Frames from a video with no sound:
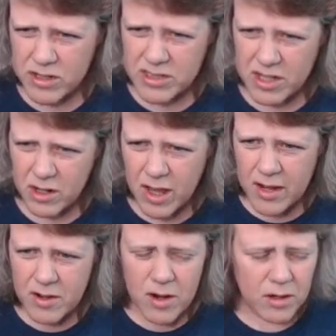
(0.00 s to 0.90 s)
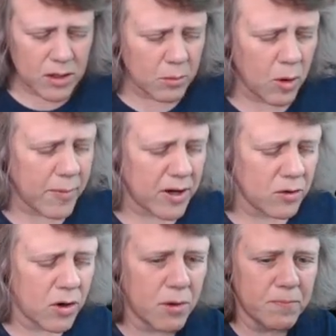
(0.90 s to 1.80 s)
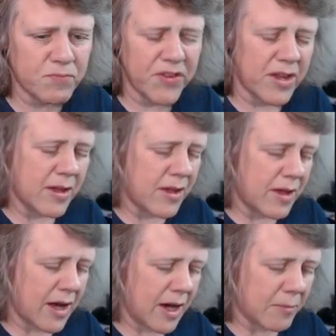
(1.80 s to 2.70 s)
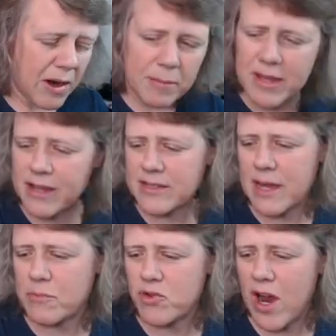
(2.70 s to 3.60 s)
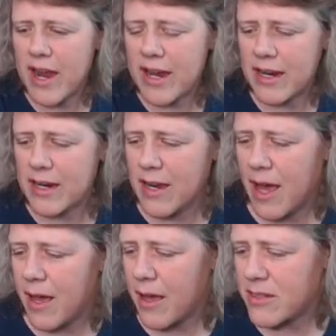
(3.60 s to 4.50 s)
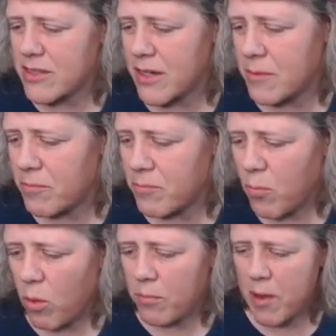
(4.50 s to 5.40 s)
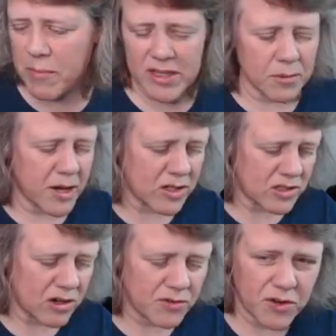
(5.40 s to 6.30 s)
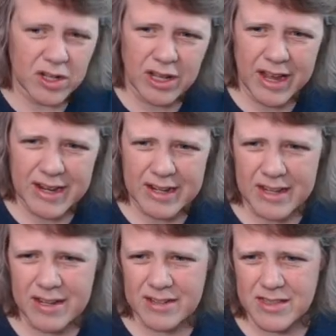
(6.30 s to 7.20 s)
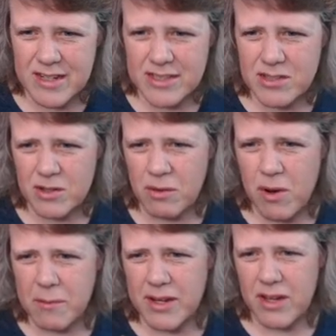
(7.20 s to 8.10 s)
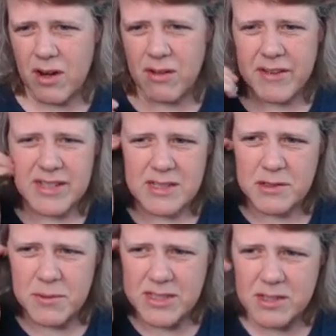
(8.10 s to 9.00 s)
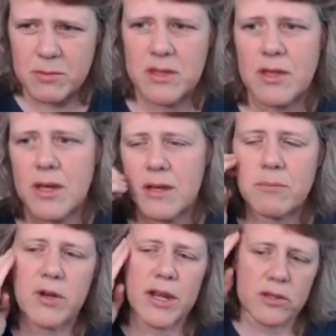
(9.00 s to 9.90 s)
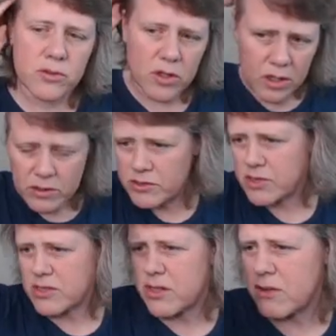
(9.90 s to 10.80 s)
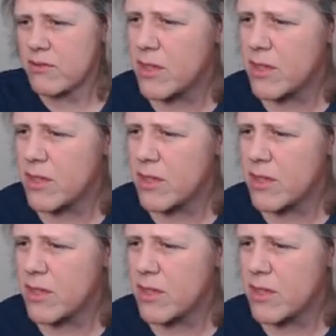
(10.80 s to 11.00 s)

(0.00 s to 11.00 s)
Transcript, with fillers: subtle on her, a little more monochrome. Um, probably because I'm trying uh, to more mimic the box art for a client, and he doesn't necessarily want me to get all fancy schmancy with uh, putting extra colors and stuff.